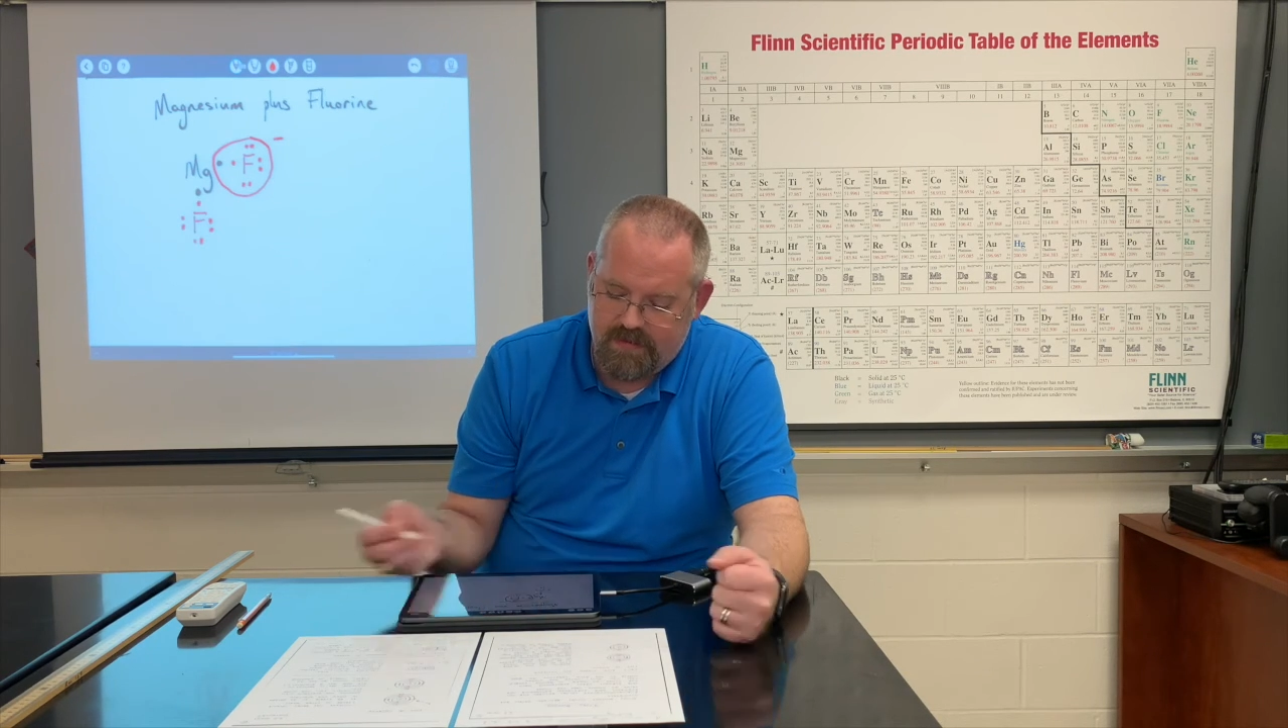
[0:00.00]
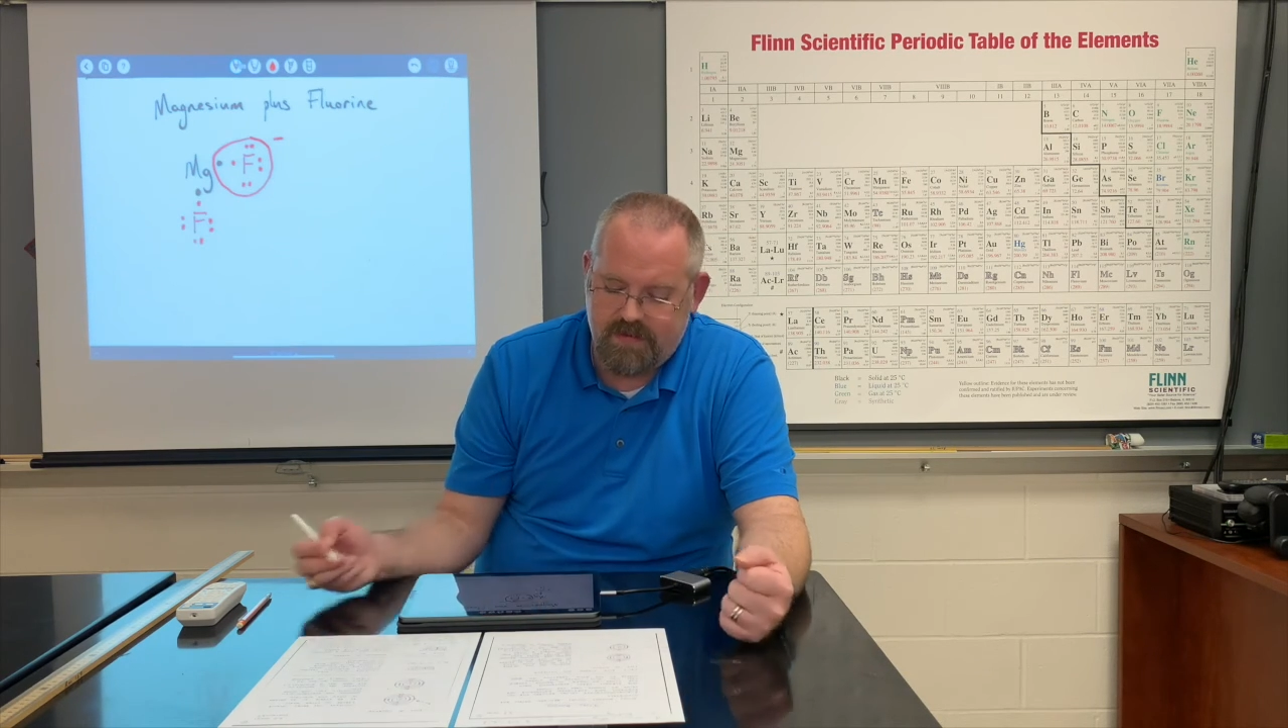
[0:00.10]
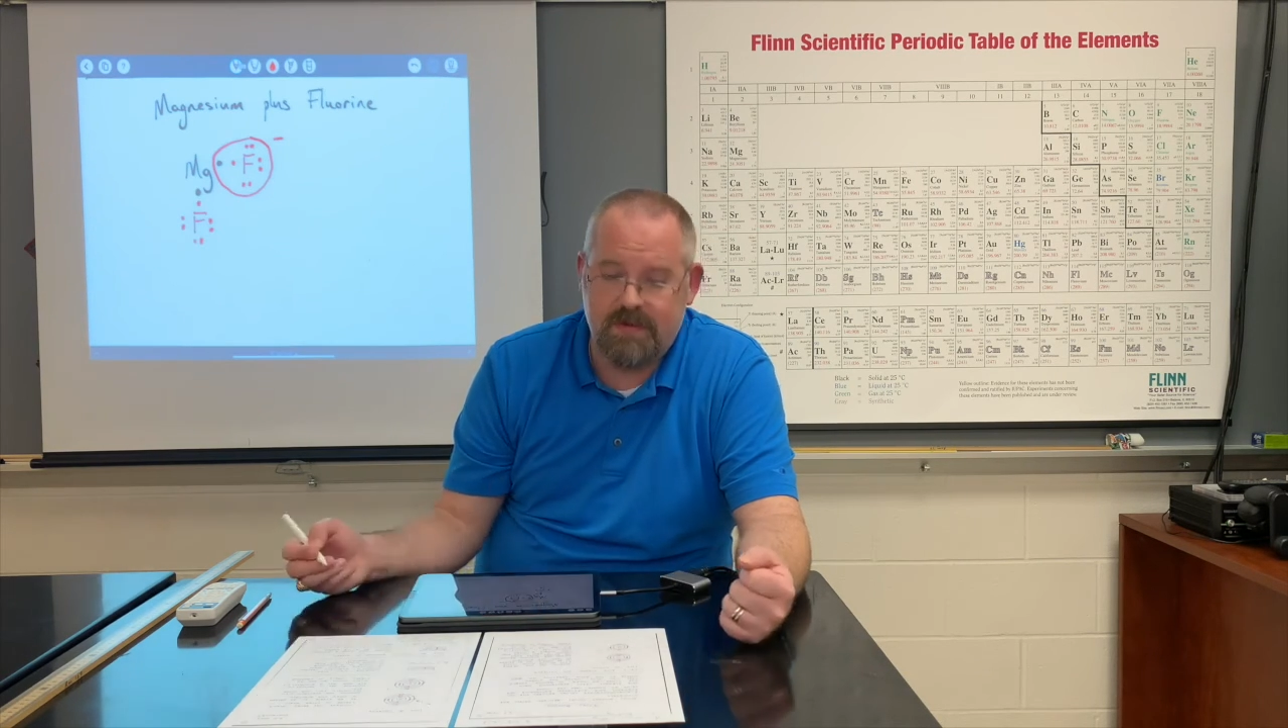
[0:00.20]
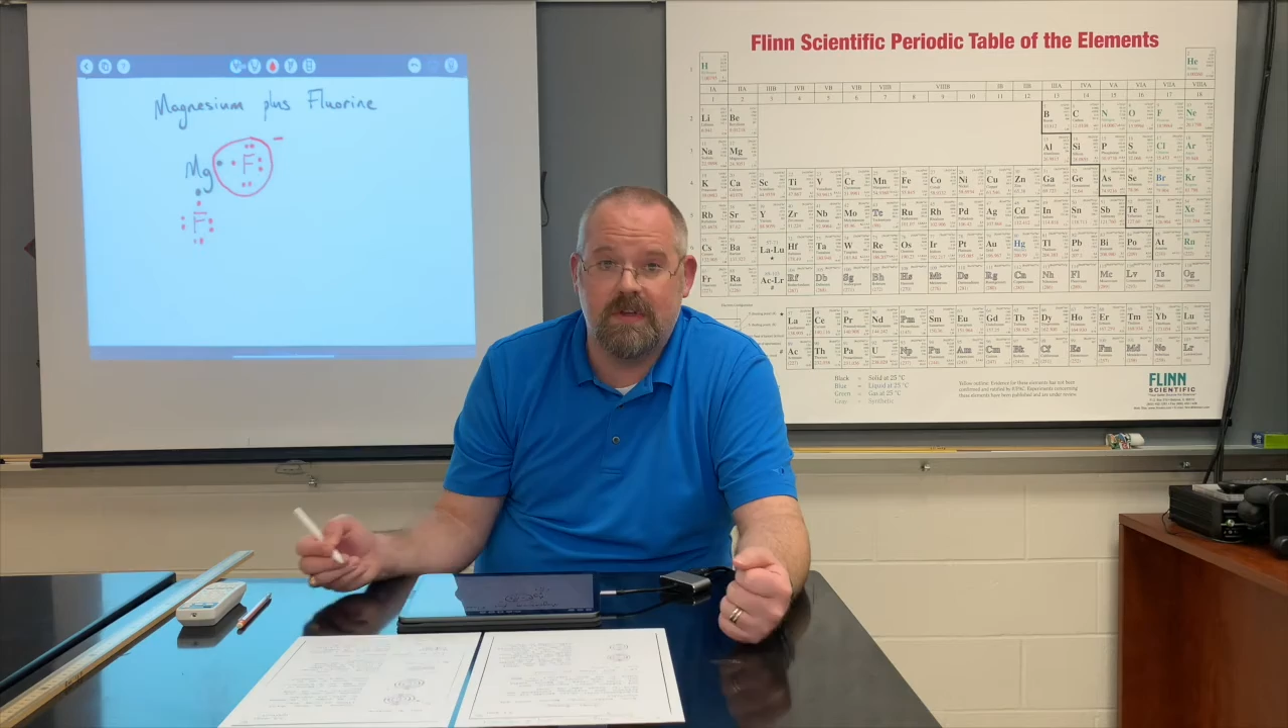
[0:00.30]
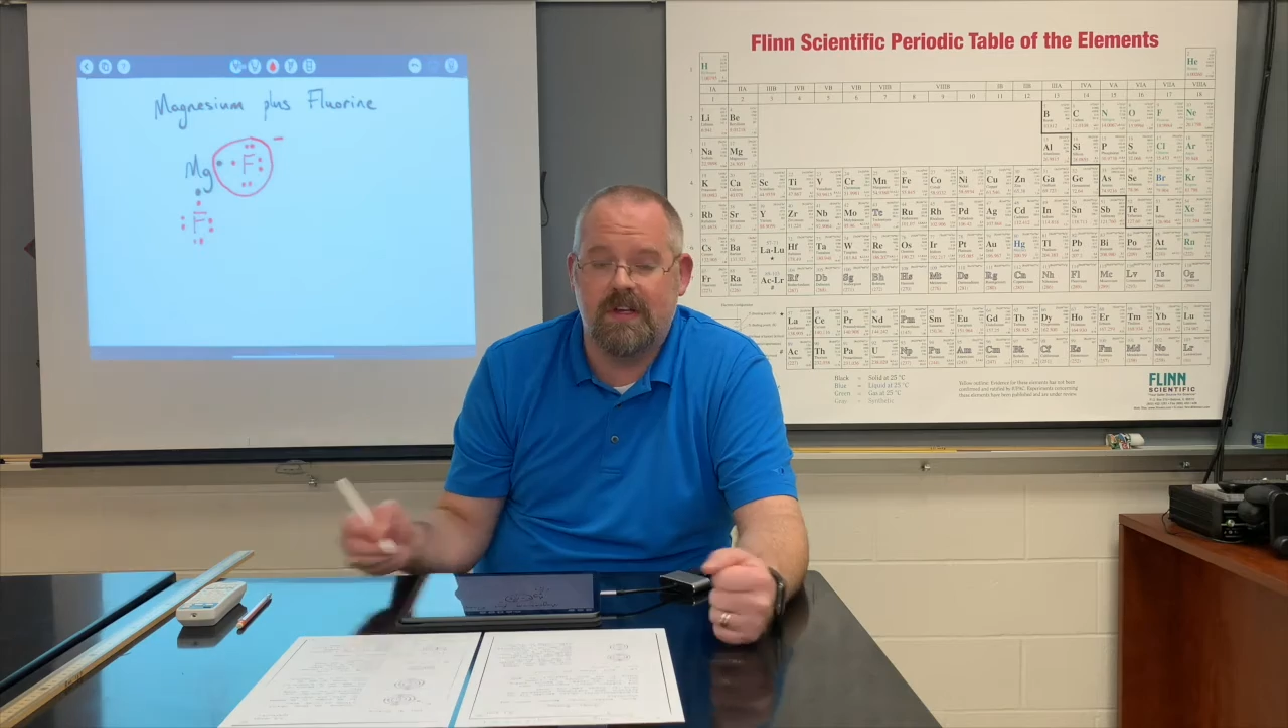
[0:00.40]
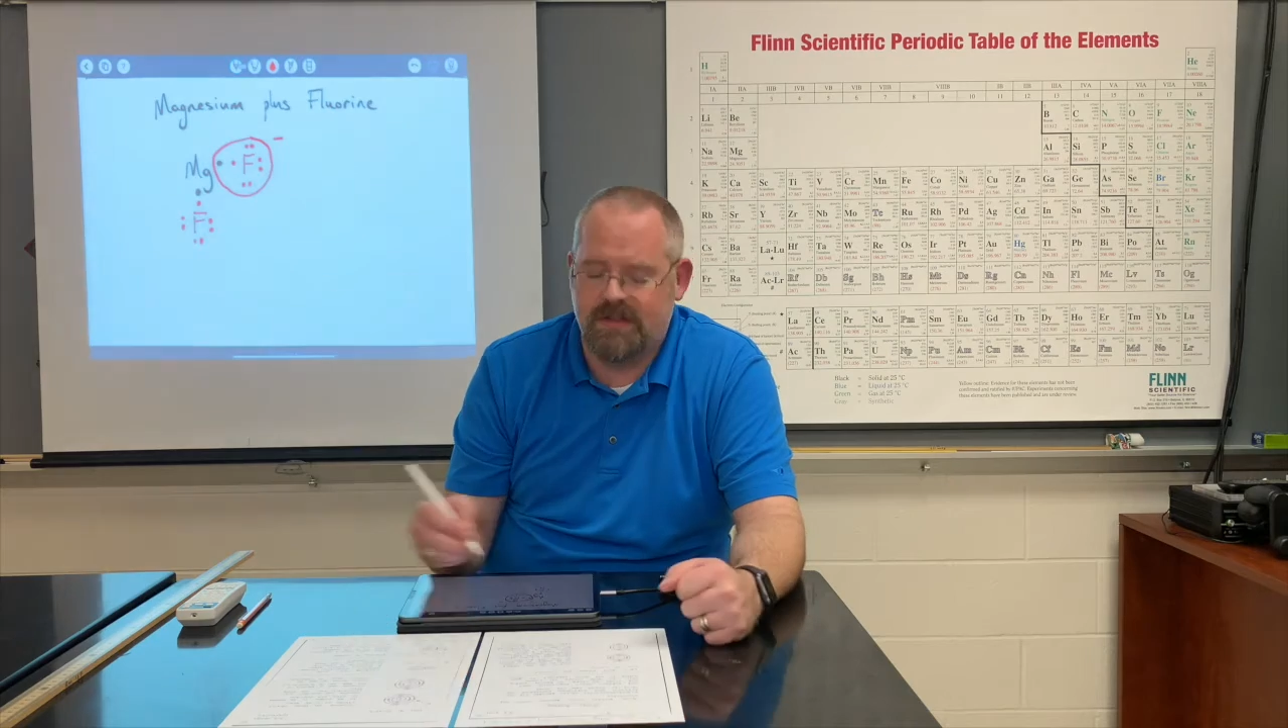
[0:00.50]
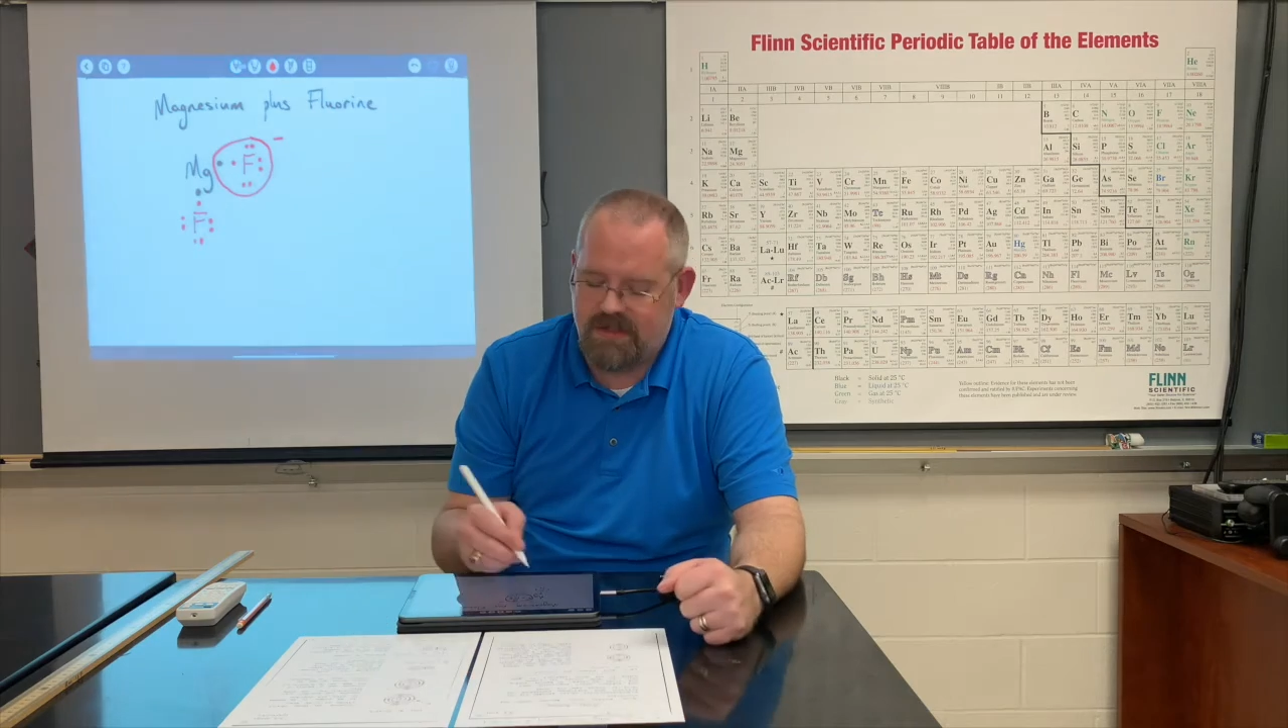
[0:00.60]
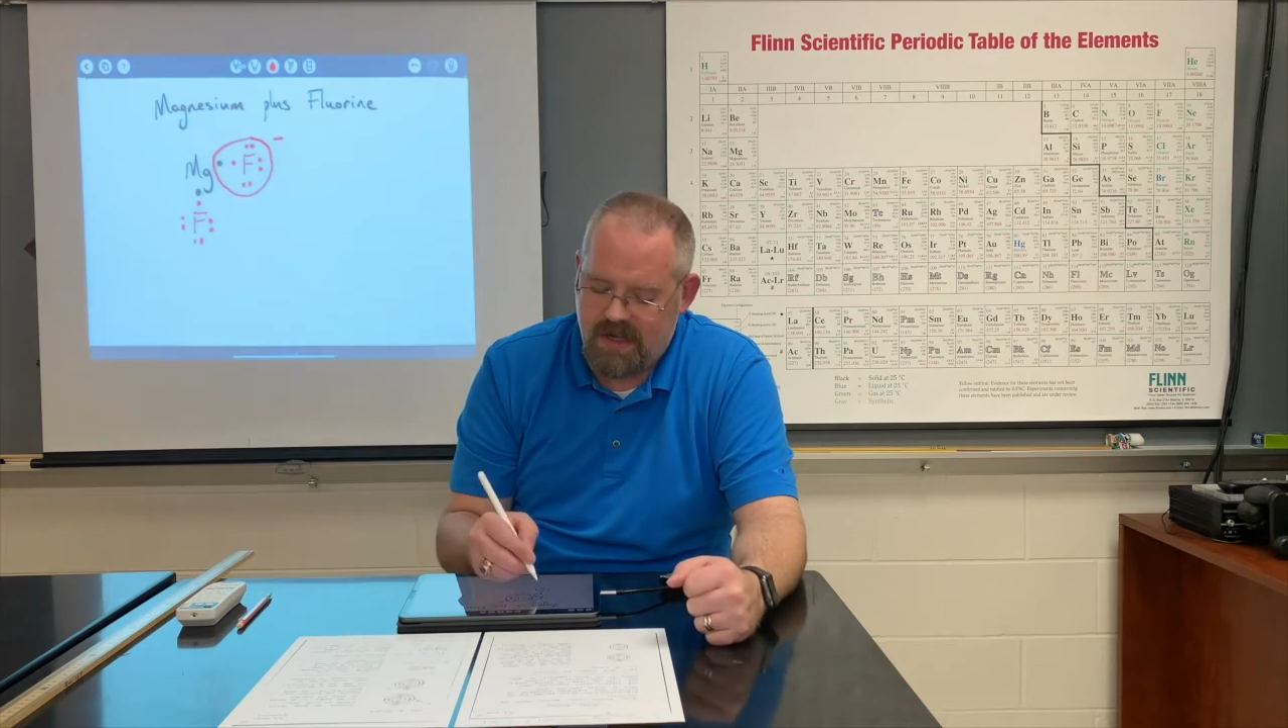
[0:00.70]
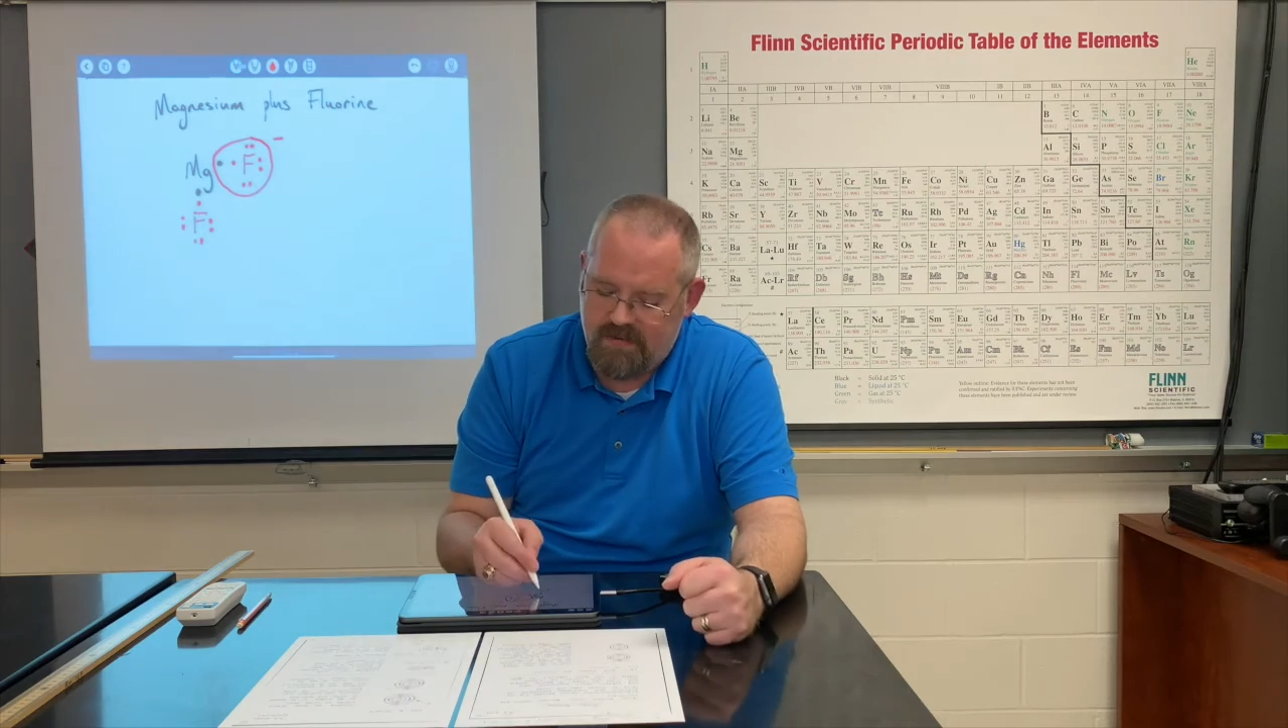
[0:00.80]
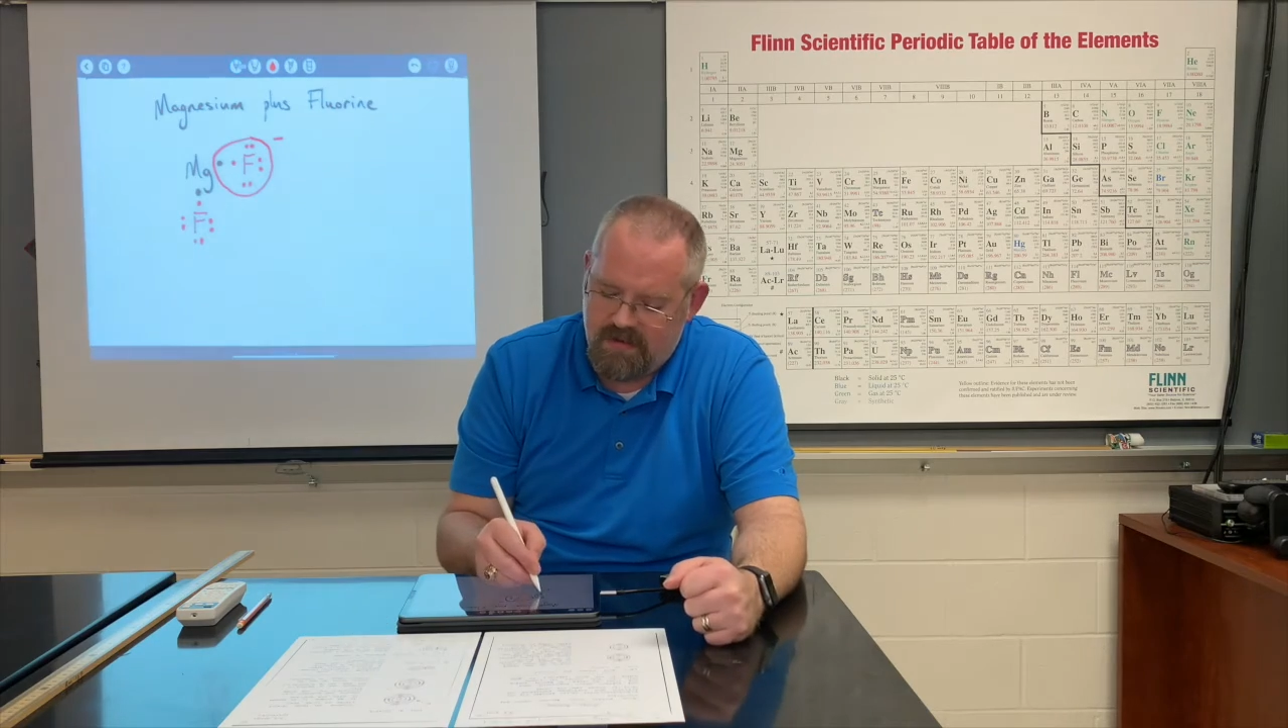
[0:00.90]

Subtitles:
It's got 7.